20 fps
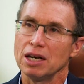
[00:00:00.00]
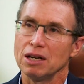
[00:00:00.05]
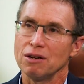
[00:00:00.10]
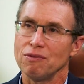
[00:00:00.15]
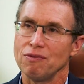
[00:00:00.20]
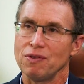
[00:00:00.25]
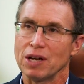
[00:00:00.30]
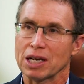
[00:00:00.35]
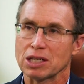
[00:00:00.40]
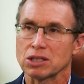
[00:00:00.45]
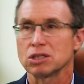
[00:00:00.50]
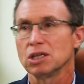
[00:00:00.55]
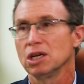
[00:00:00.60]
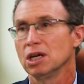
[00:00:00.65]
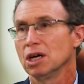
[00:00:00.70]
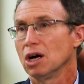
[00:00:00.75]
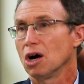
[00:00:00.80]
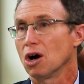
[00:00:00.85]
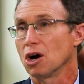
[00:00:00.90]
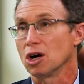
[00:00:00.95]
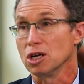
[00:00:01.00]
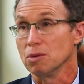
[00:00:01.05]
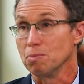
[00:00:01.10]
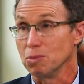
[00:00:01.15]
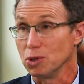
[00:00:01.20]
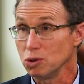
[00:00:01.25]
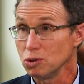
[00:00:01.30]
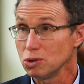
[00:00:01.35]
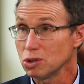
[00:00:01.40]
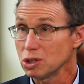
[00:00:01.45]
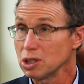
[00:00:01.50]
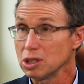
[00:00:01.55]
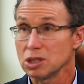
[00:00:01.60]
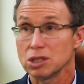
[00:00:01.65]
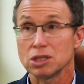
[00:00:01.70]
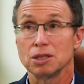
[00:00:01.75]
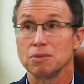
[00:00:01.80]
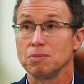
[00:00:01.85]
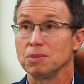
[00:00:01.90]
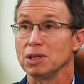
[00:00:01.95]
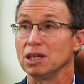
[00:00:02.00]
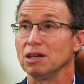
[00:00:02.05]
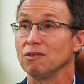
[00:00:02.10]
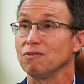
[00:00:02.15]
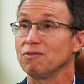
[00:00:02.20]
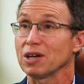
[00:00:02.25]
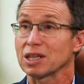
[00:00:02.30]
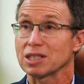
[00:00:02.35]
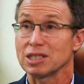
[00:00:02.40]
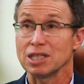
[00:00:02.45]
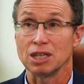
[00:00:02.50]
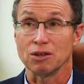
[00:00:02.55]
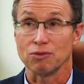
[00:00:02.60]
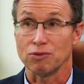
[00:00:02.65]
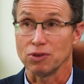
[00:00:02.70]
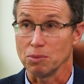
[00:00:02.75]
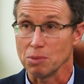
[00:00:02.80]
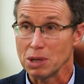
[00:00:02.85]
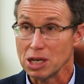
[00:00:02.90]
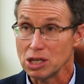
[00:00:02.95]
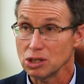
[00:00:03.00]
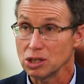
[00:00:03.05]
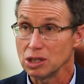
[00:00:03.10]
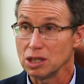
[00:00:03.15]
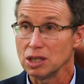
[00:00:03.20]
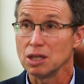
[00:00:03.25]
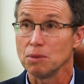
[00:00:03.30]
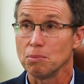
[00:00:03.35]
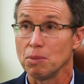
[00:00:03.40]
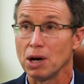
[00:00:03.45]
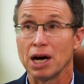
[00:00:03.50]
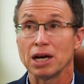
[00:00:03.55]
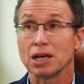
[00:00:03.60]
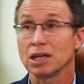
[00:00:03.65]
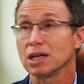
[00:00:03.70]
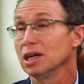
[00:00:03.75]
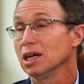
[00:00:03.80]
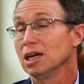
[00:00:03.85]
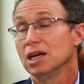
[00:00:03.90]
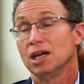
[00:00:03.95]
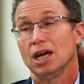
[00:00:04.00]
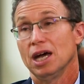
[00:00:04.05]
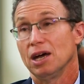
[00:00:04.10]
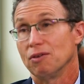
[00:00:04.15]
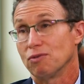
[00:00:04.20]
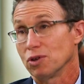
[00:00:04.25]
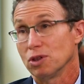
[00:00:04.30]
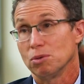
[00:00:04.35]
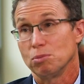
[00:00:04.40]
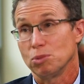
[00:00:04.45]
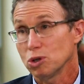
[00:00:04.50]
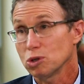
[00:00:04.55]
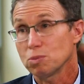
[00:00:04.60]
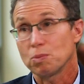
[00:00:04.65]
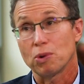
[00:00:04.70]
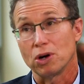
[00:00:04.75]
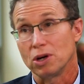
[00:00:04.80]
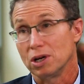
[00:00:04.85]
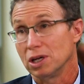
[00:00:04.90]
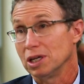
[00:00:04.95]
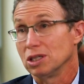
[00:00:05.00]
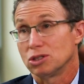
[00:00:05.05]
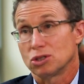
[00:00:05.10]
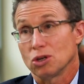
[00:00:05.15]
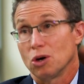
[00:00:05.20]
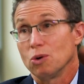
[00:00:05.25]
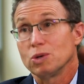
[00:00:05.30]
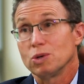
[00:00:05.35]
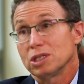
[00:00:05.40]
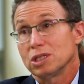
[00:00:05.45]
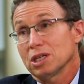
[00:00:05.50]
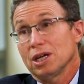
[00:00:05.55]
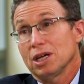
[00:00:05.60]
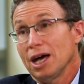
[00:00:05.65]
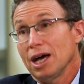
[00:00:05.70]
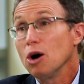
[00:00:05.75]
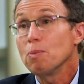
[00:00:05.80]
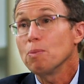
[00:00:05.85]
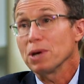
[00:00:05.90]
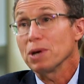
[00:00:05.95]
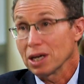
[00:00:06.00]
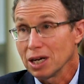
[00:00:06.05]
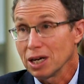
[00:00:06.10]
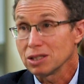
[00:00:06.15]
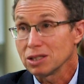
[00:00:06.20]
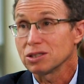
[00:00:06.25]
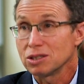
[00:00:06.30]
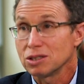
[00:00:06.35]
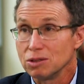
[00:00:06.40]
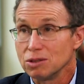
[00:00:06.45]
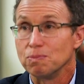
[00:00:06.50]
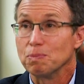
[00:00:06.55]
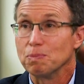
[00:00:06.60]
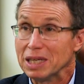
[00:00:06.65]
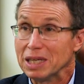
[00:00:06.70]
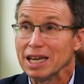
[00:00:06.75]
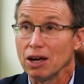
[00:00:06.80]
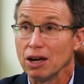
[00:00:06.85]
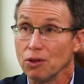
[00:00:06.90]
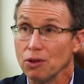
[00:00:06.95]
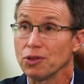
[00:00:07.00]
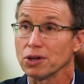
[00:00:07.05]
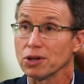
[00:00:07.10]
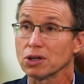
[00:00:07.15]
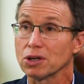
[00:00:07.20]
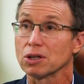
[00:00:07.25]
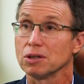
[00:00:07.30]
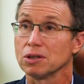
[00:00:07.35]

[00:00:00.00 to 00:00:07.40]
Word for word: it affects our immune system, it affects inflammation in the body. And for the most part, it's always helping us to be healthier.